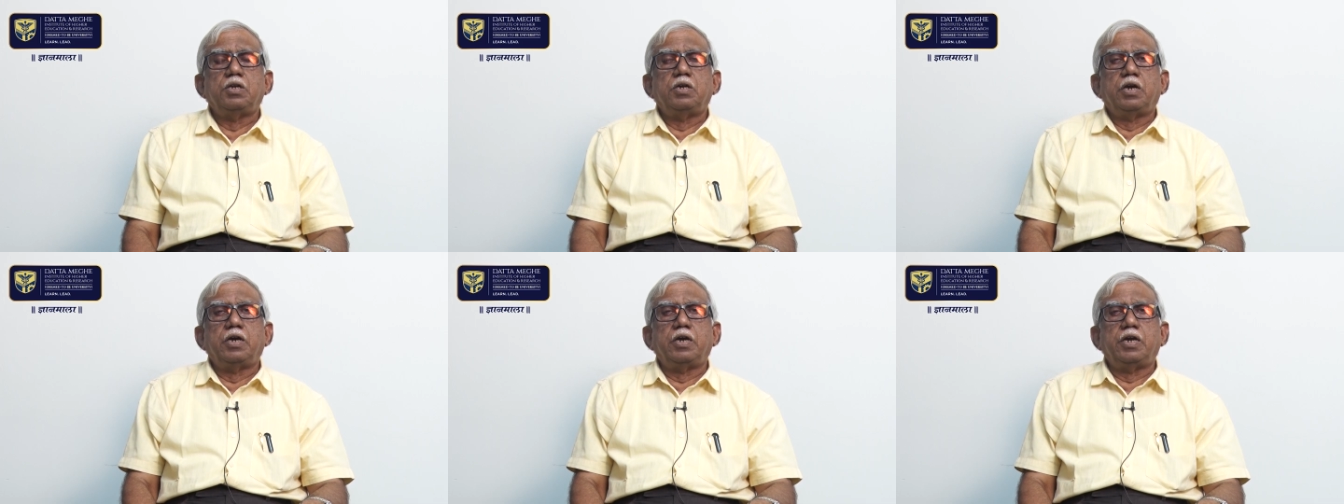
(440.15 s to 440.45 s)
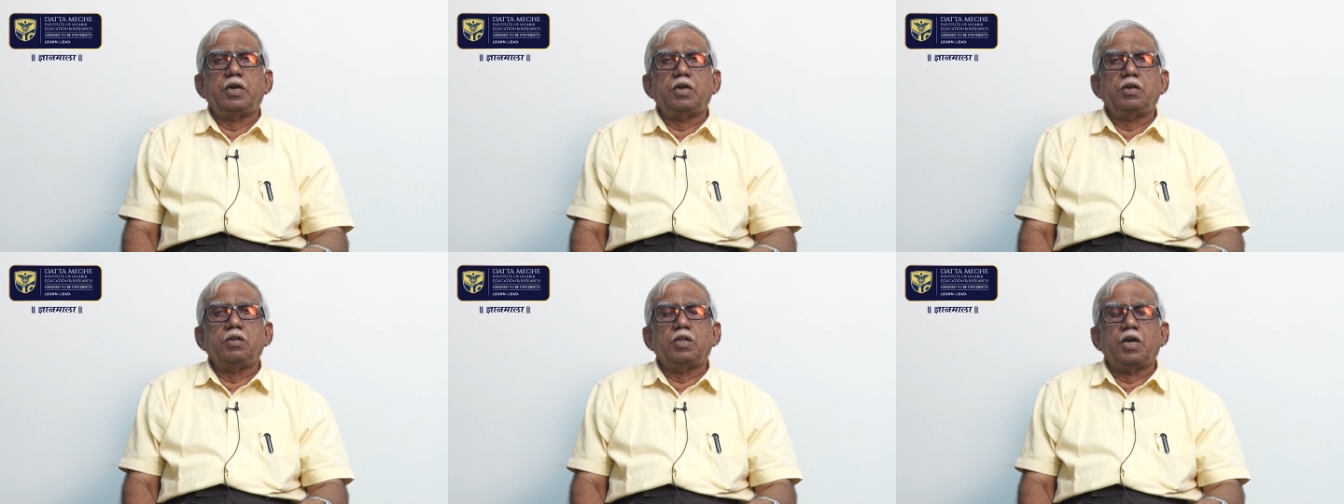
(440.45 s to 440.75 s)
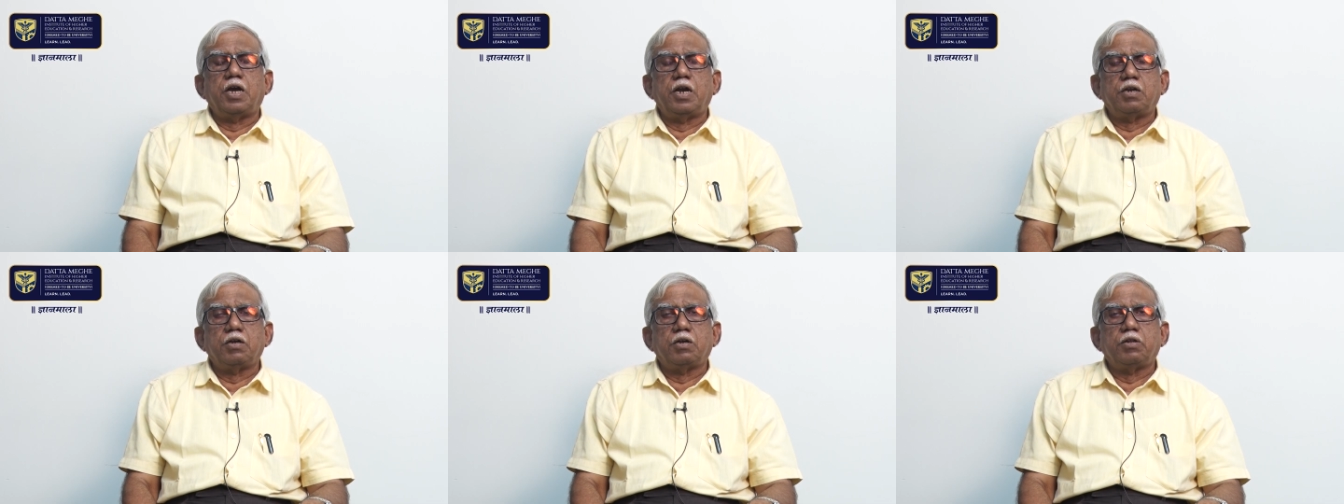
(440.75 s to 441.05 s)
and
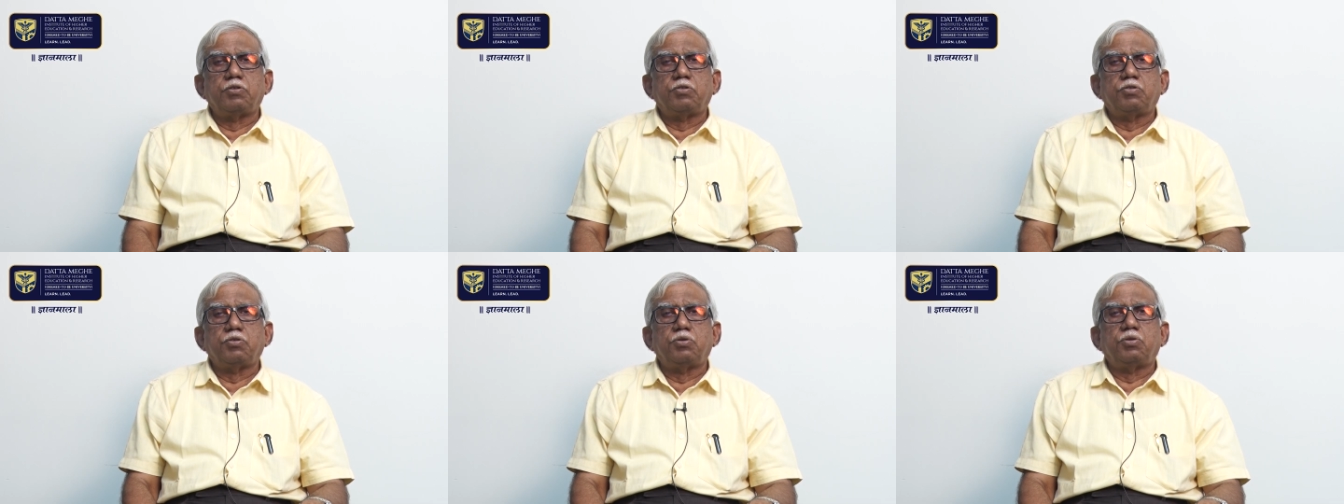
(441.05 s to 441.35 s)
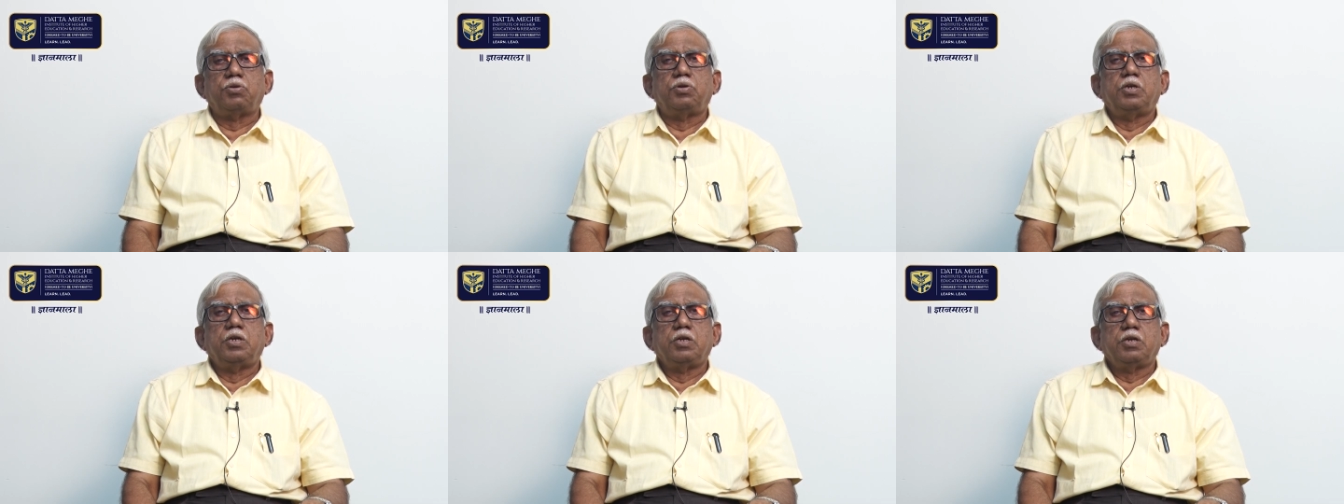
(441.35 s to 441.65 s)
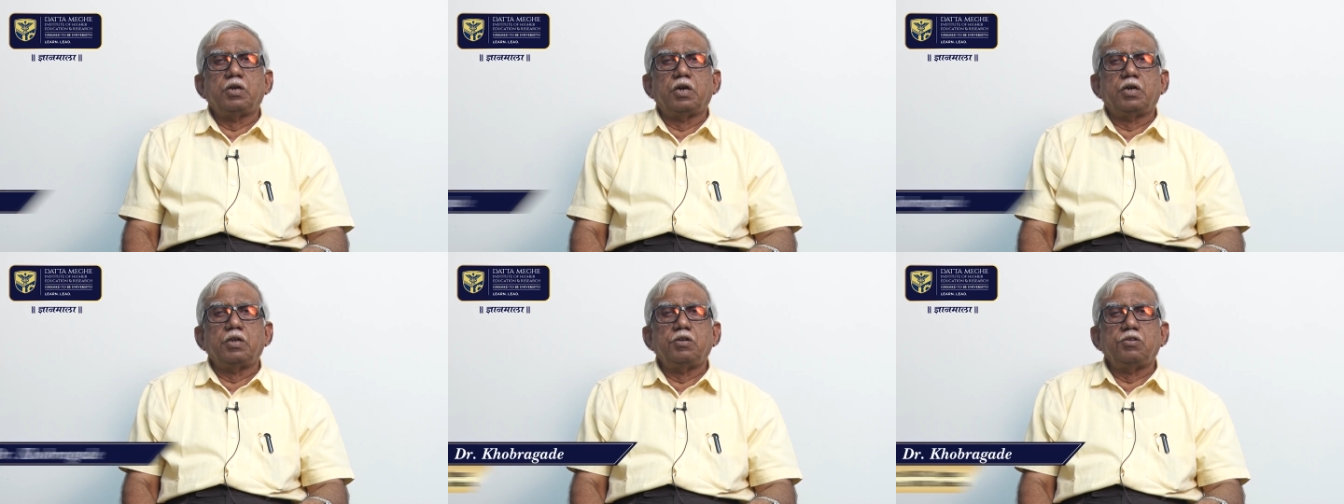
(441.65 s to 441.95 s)
that also
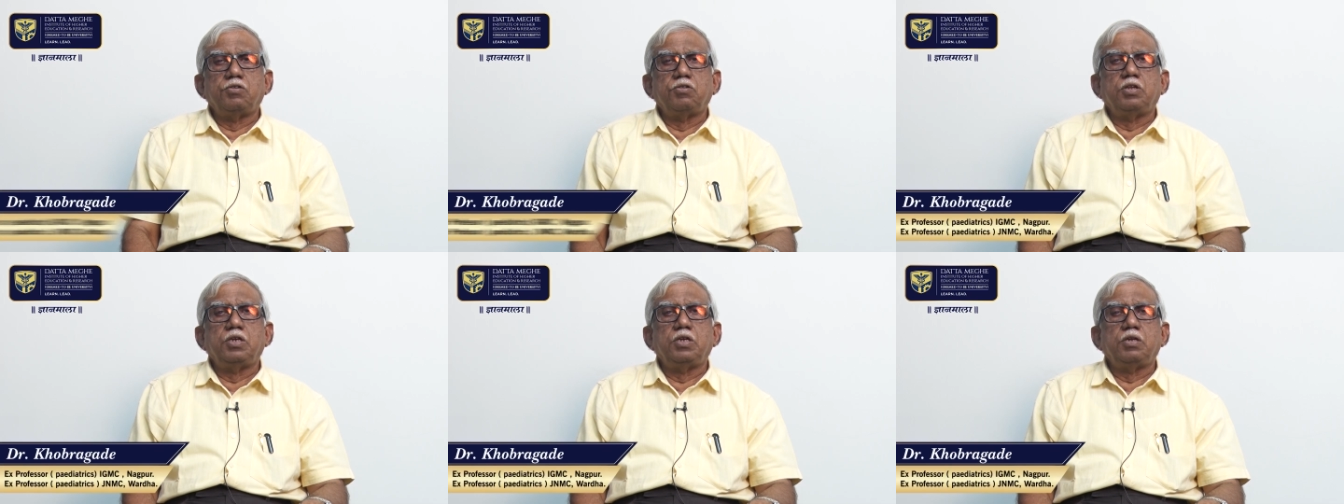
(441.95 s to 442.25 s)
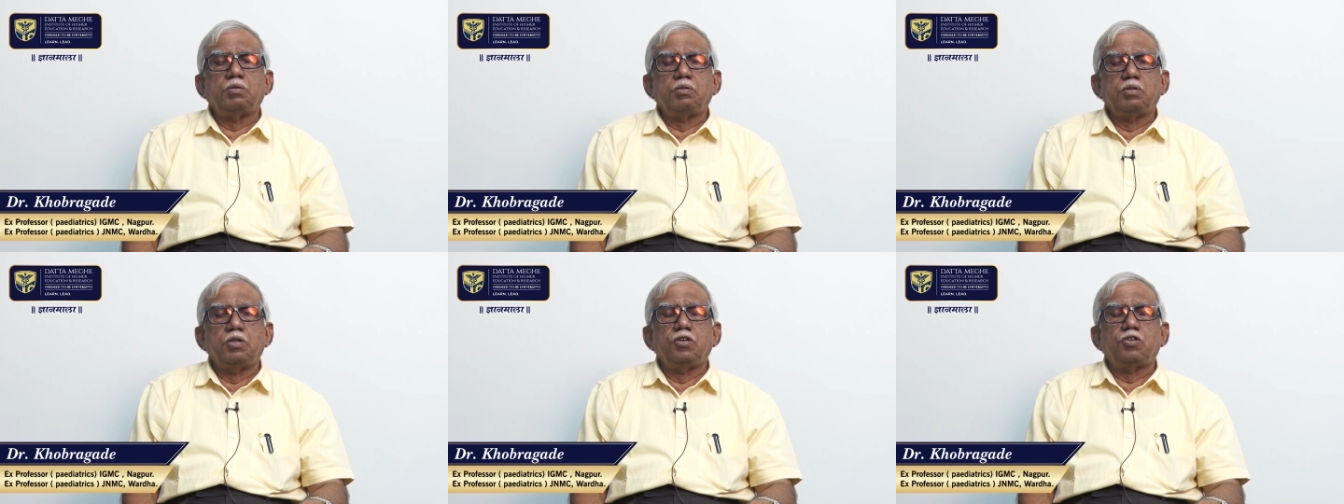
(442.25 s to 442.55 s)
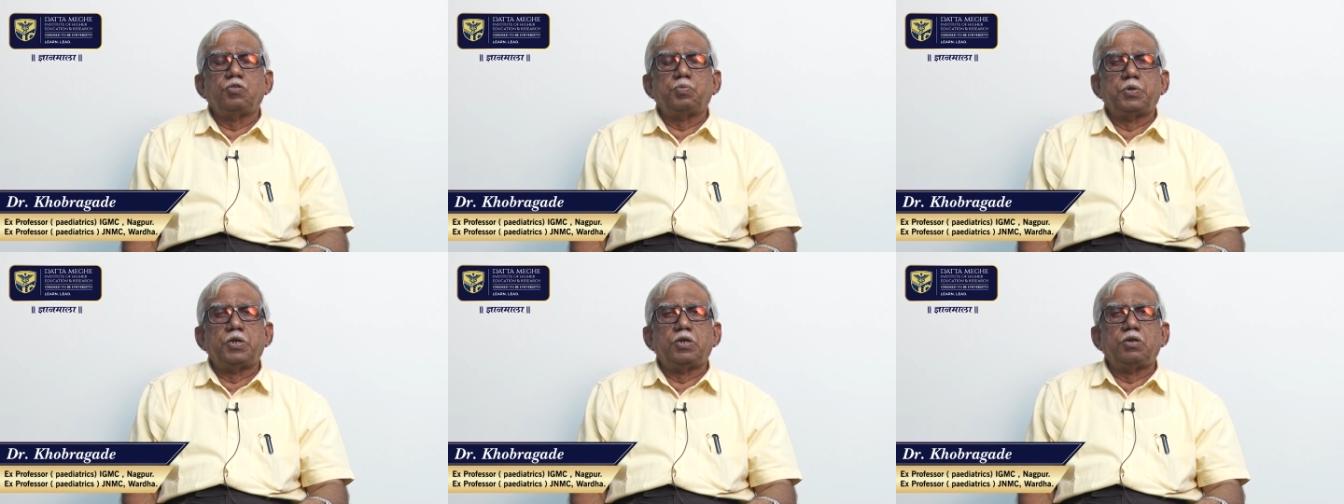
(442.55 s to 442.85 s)
carries
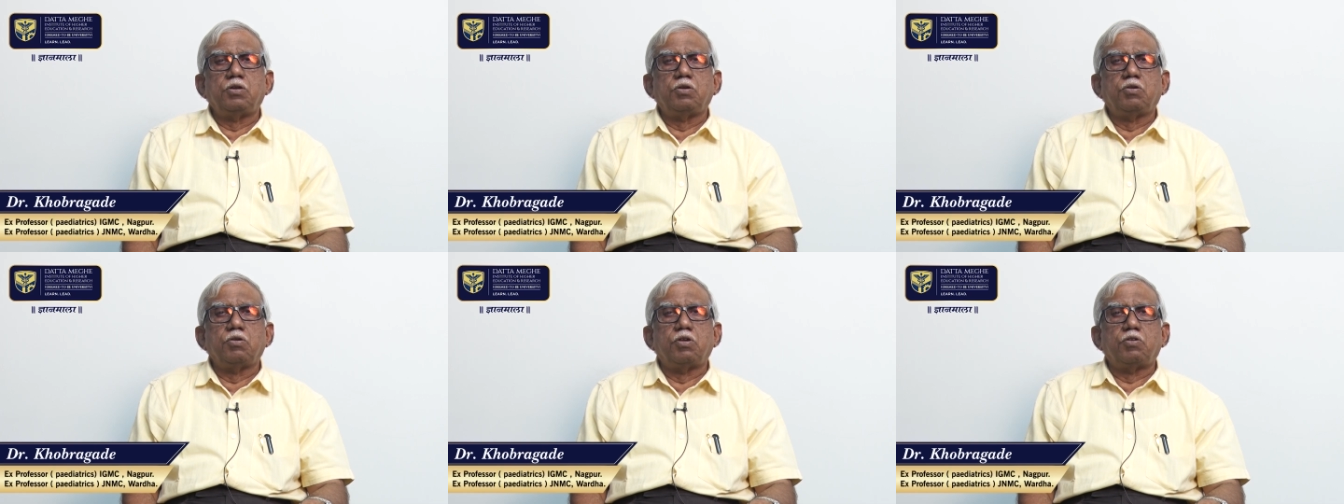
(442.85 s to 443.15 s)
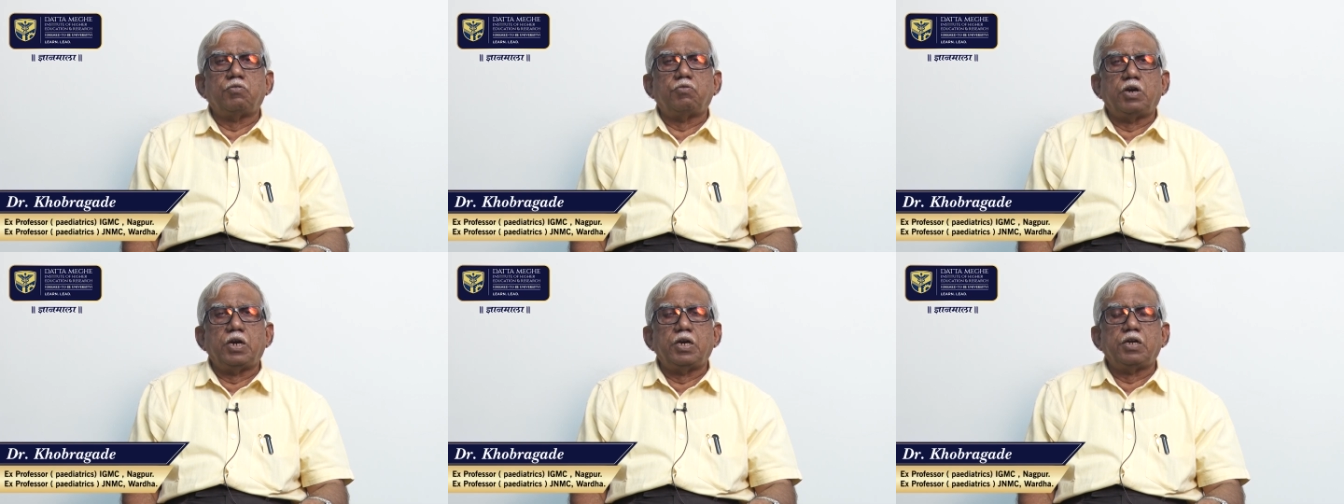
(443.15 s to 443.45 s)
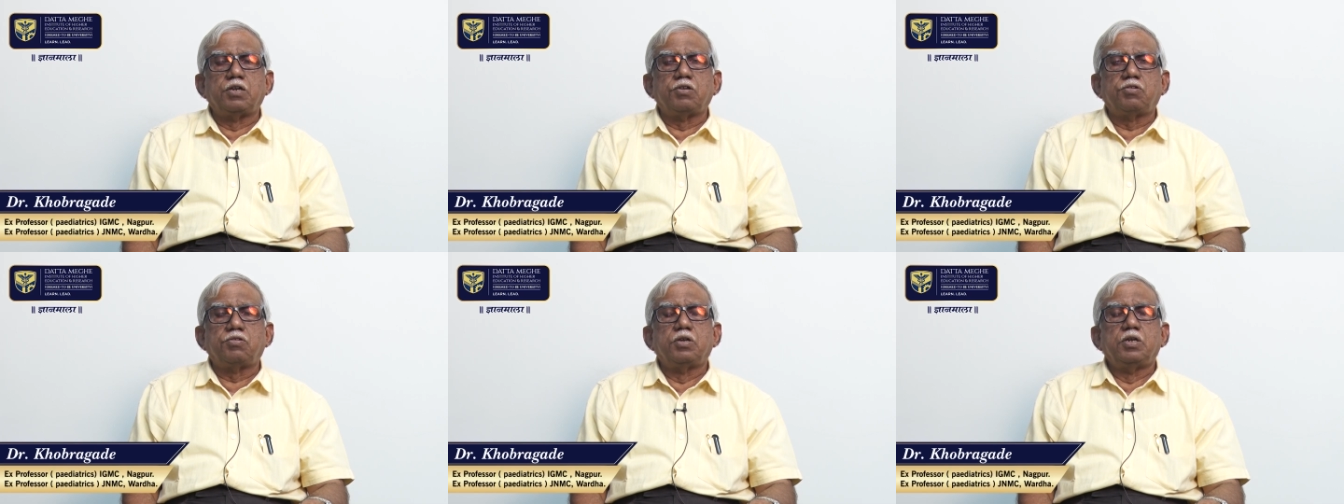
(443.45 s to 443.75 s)
this particular
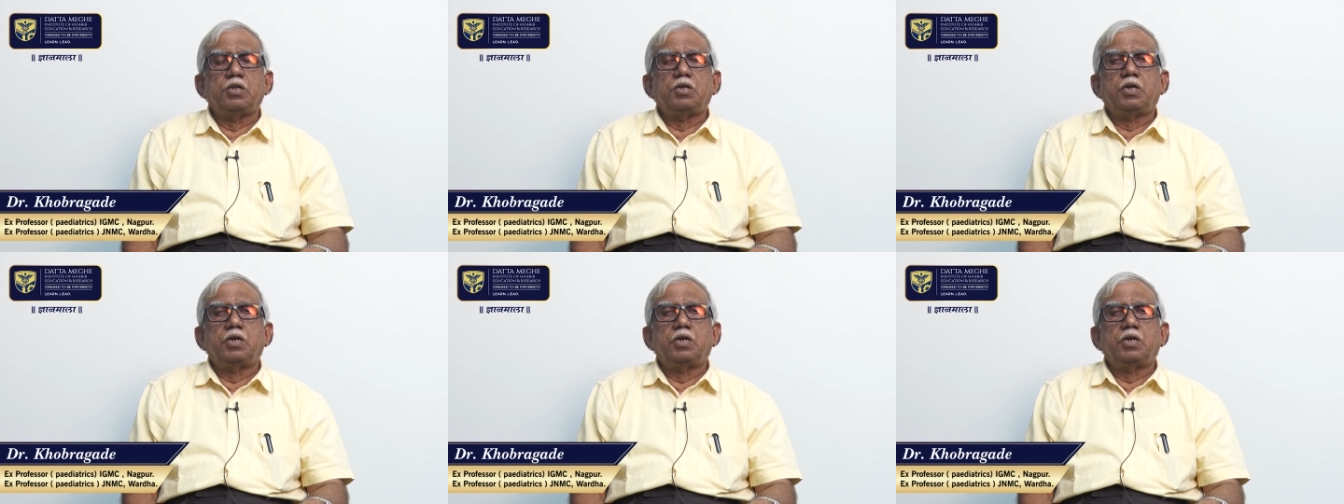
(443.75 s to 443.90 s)
virus,